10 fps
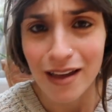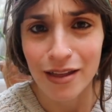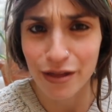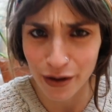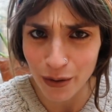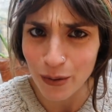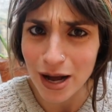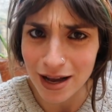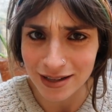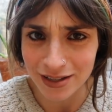the
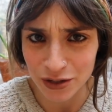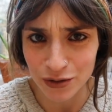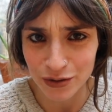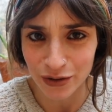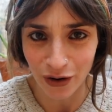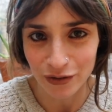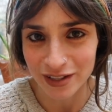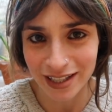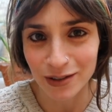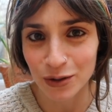worst use of
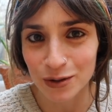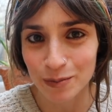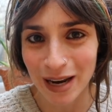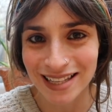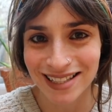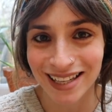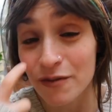single-use plastic.